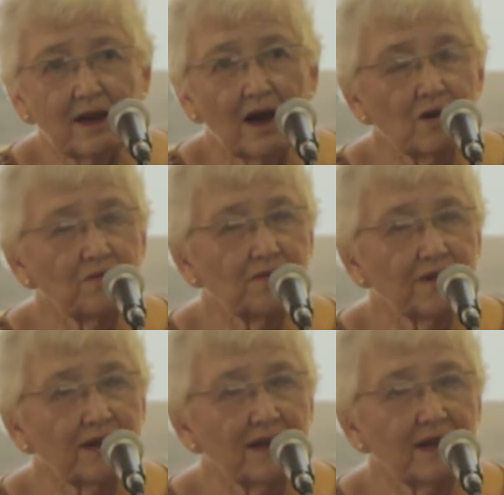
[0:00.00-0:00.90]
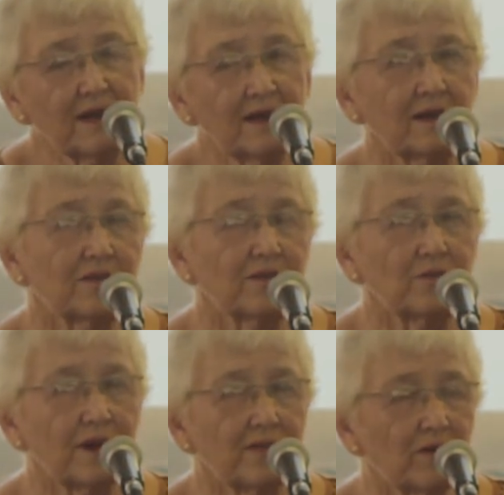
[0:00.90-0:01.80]
Hopefully, the
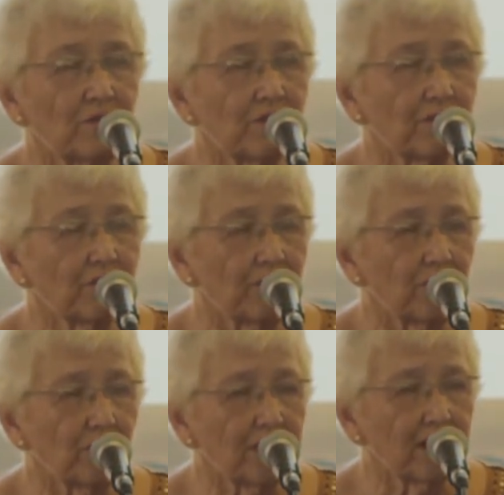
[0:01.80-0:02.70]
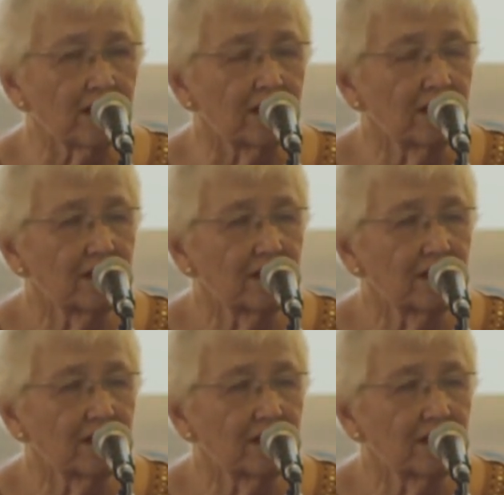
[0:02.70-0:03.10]
way that we're growing,